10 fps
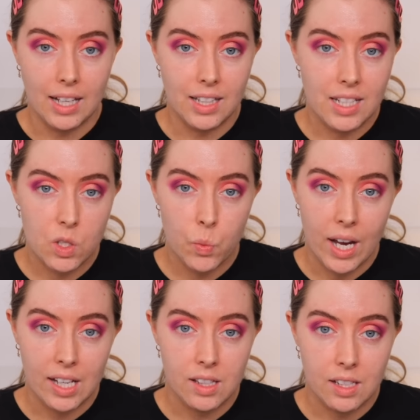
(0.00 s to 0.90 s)
And this is
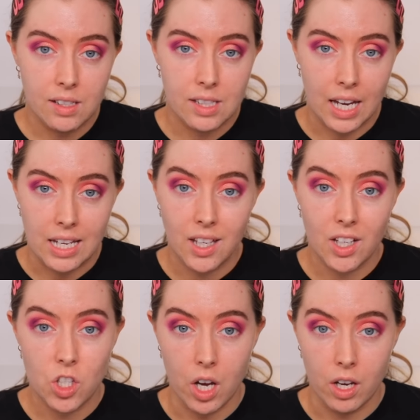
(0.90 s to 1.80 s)
where things take
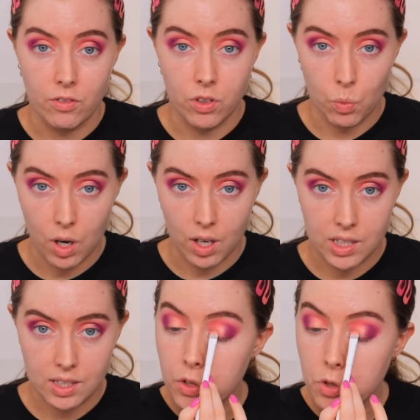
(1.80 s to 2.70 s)
a turn for the
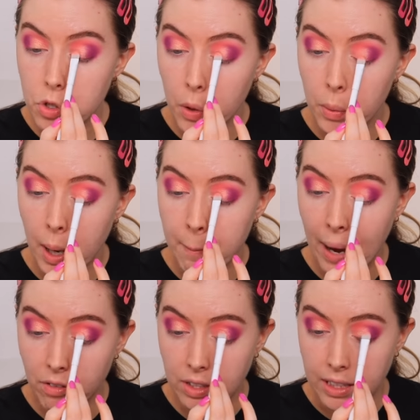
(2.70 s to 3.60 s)
worst. So
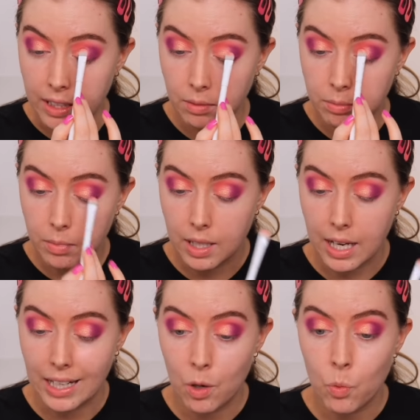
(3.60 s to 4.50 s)
apparently,
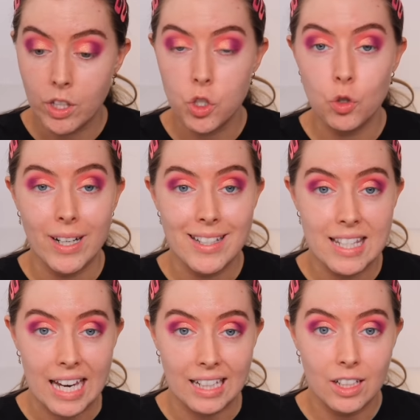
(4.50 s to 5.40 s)
and I want to stress
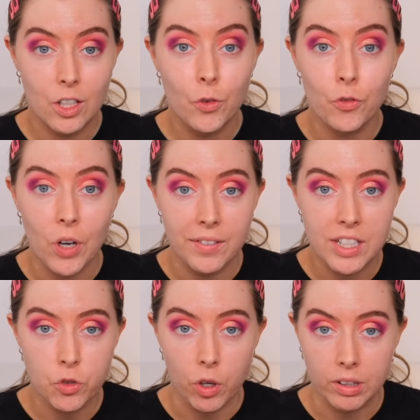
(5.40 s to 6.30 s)
that very
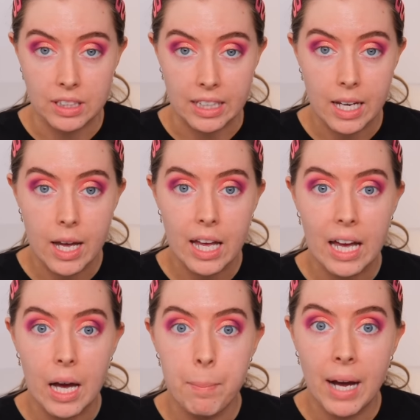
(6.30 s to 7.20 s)
strongly.
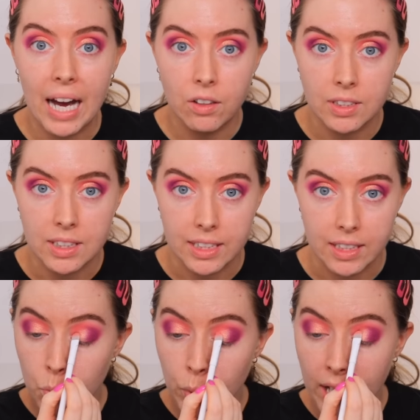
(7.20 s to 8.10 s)

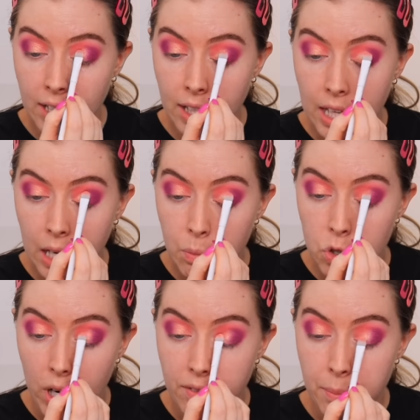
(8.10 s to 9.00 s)
Apparently, when they were
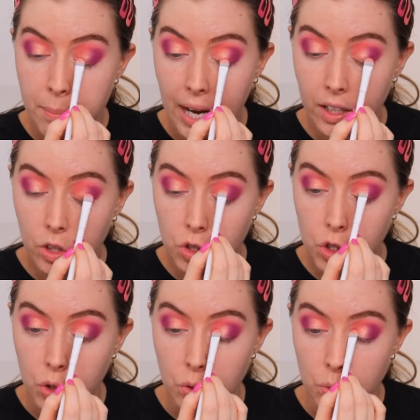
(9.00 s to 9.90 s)
driving back
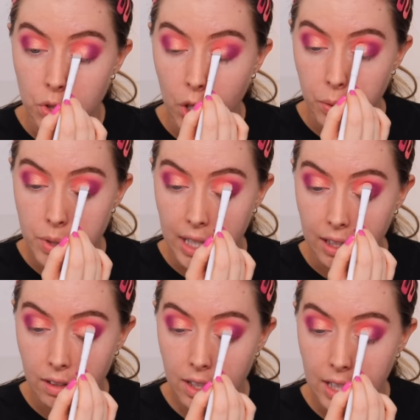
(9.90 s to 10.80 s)
to the
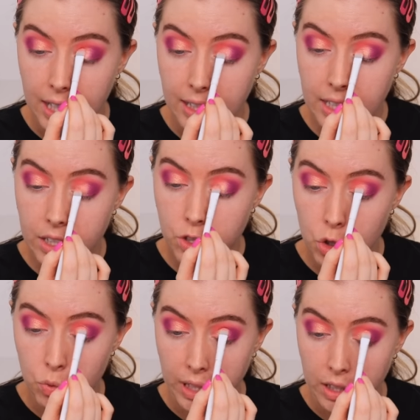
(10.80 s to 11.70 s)
hotel, Annie and
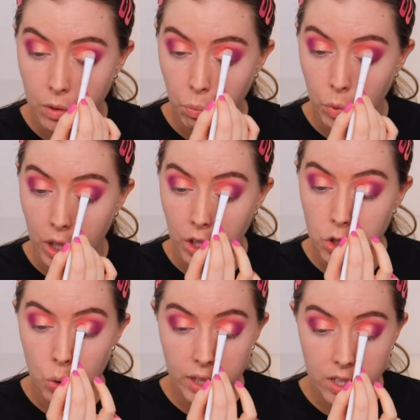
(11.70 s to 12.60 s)
Shrien were
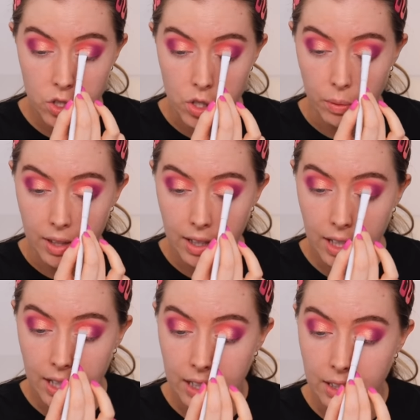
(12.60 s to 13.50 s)
talking to Zola
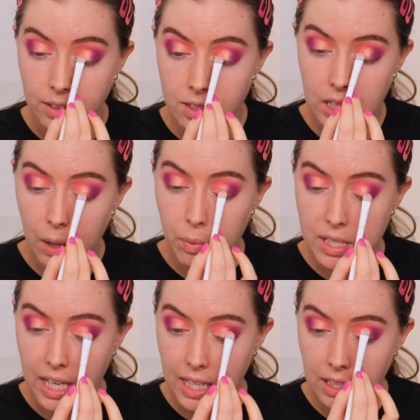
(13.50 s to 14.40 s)
and they were
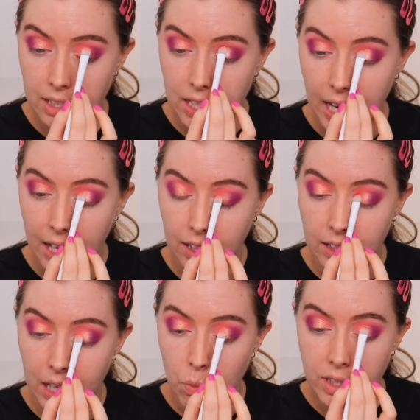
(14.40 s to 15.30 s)
saying
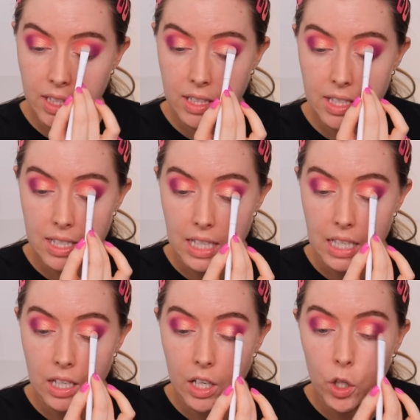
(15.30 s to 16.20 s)
that they wanted to
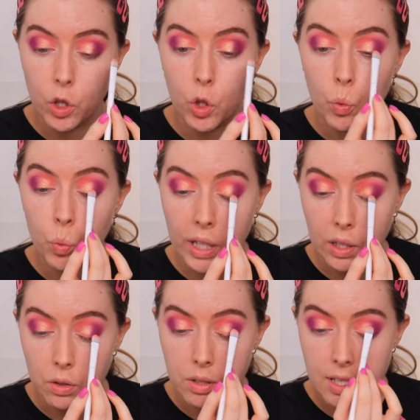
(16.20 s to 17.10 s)
see the
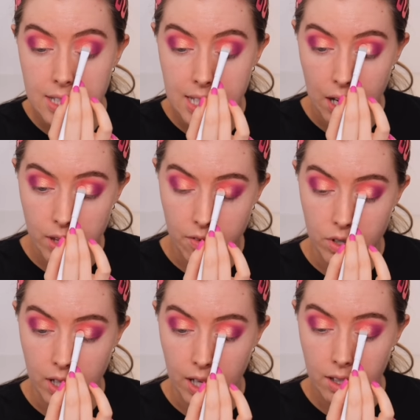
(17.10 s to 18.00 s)
real South
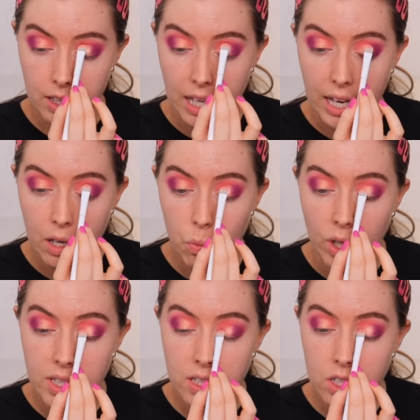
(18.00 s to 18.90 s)
Africa. They
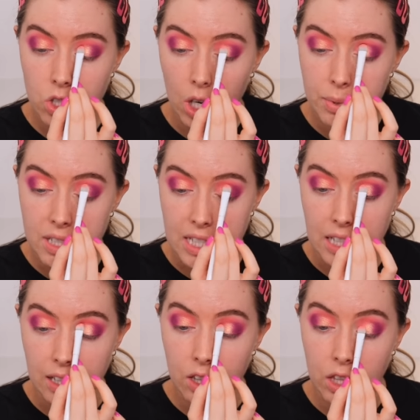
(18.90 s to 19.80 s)
wanted to stop
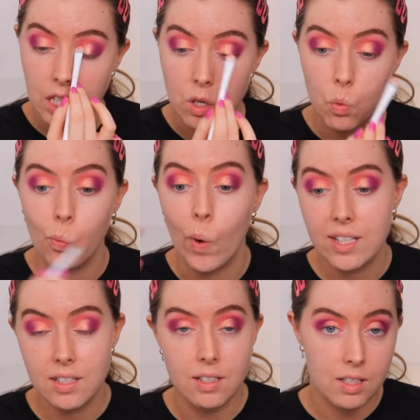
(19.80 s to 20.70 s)
seeing the
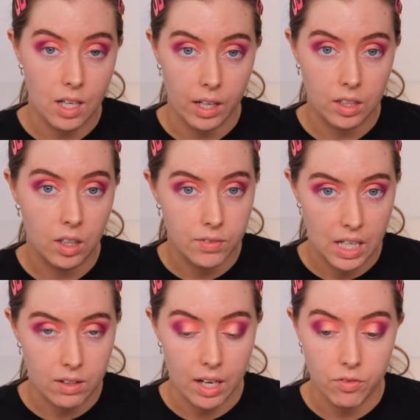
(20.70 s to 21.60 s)
western side of
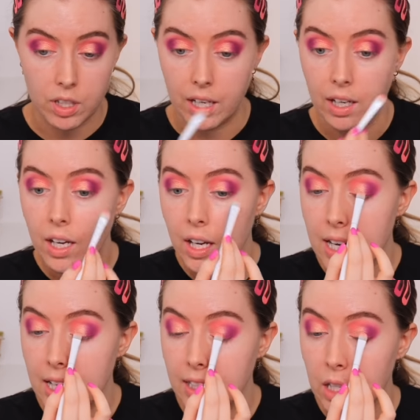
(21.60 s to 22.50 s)
South Africa
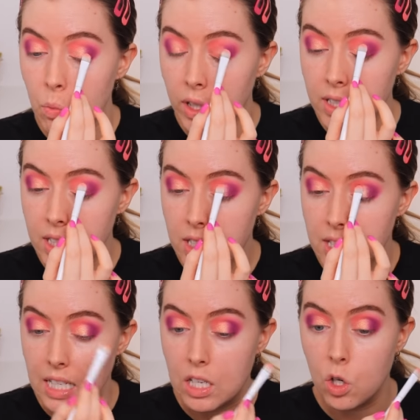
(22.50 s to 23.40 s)
and they wanted to
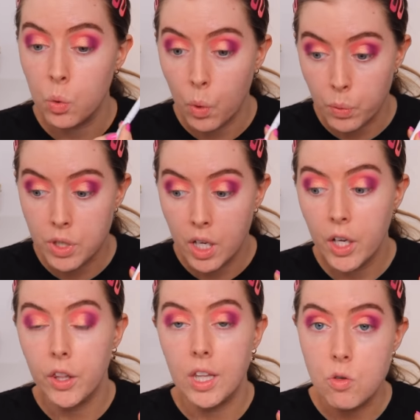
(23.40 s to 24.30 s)
see, quote,
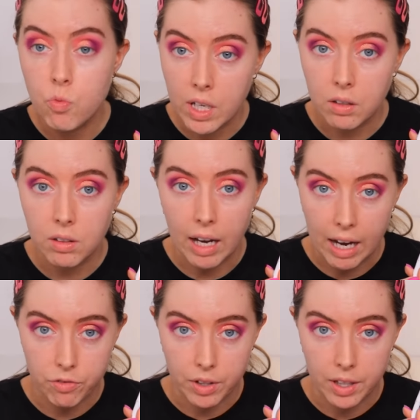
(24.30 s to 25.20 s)
the real
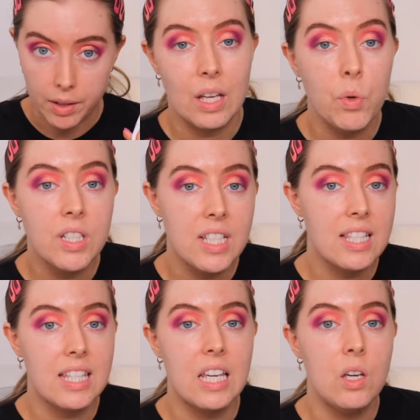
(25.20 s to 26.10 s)
Africa. They wanted to
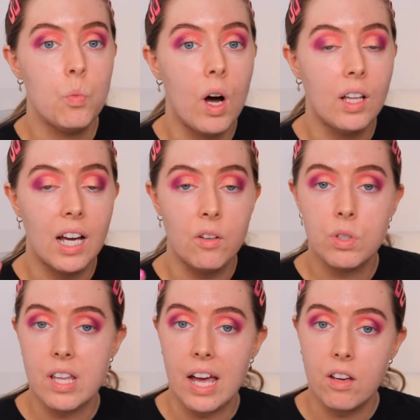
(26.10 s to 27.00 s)
see what life
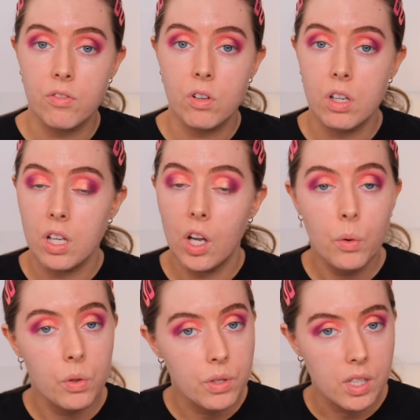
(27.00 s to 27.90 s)
was like for the
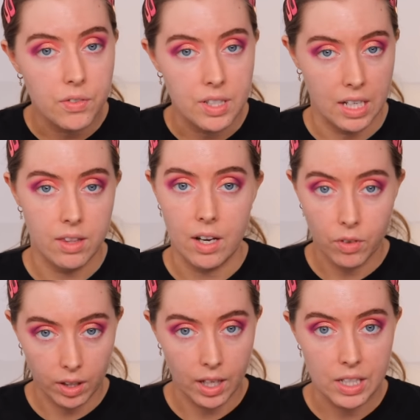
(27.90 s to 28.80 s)
locals of South
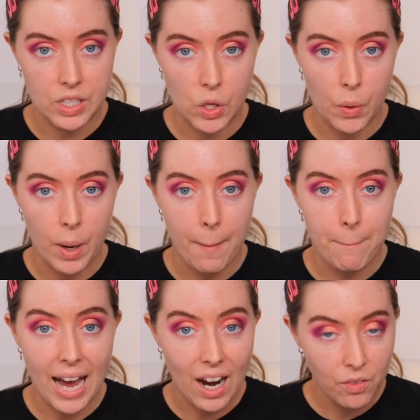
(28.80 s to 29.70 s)
Africa, so
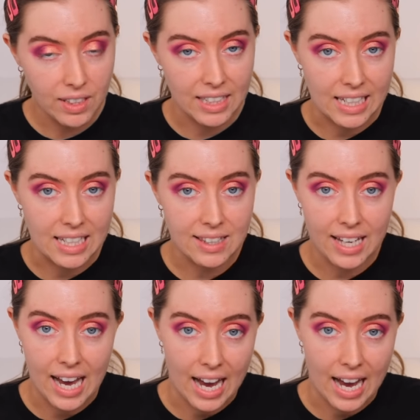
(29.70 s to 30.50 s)
apparently they